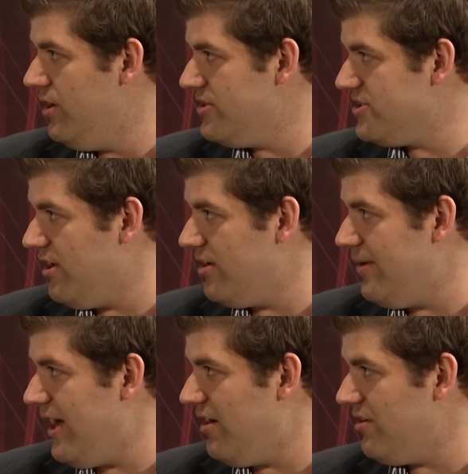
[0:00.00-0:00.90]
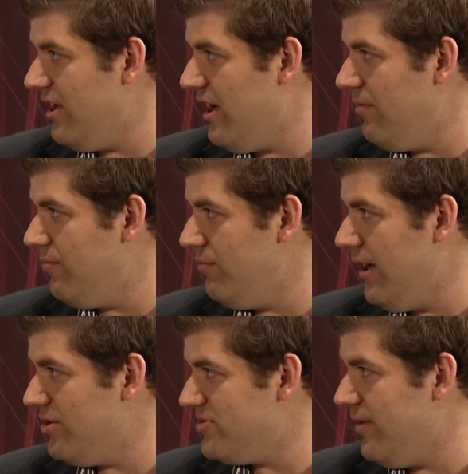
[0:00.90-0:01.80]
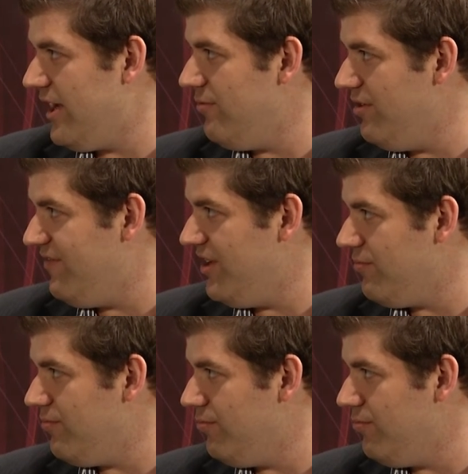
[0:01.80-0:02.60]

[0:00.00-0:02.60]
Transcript: A slide about um, how much money we'd think